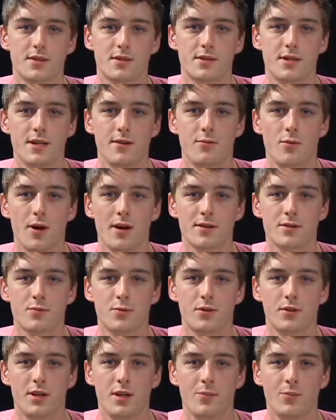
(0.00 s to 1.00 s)
Steve West
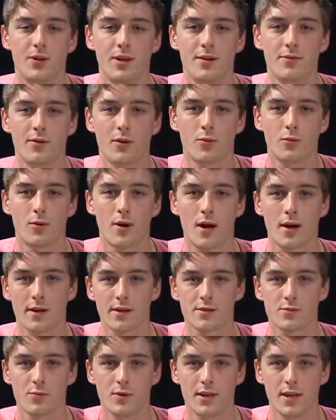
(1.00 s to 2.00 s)
will debrief a
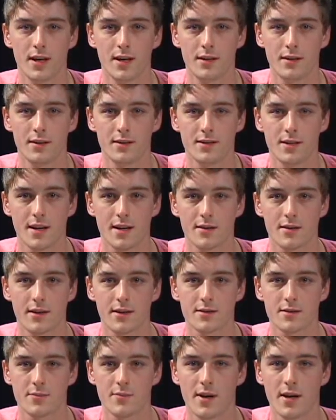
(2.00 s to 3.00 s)
raucous weekend in town,
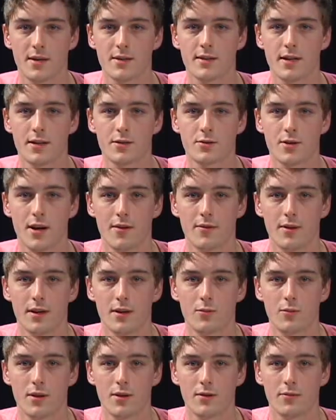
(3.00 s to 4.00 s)
get some high-tech
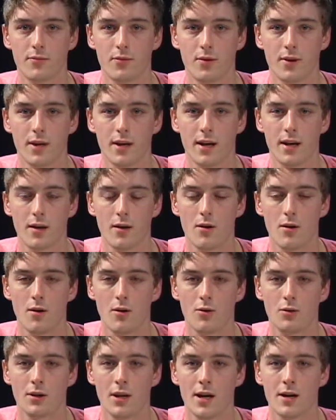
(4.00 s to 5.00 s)
traffic and weather for you, and a
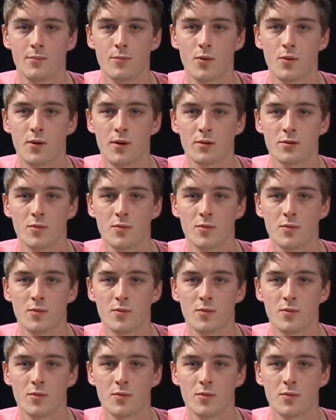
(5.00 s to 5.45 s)
whole lot more.